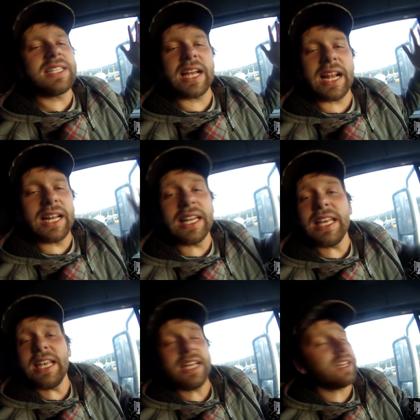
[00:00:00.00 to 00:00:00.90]
and
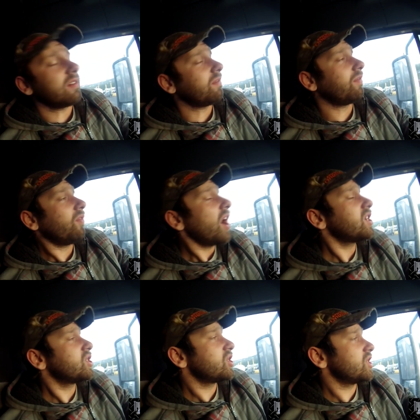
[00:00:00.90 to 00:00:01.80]
clean and
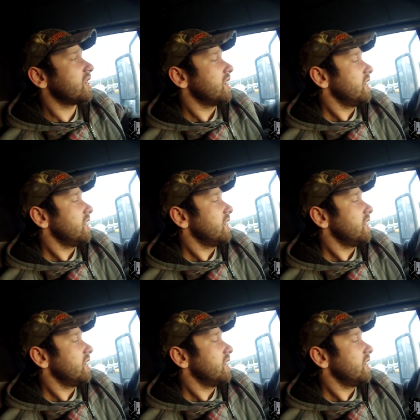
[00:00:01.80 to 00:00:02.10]
fresh.